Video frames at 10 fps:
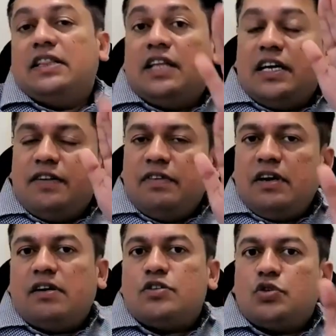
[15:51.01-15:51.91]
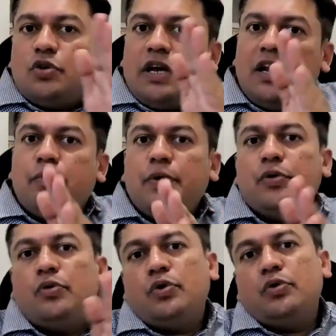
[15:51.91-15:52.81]
That will also help
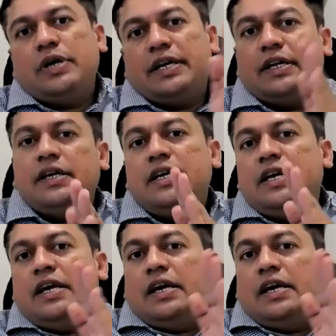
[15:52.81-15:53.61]
you to get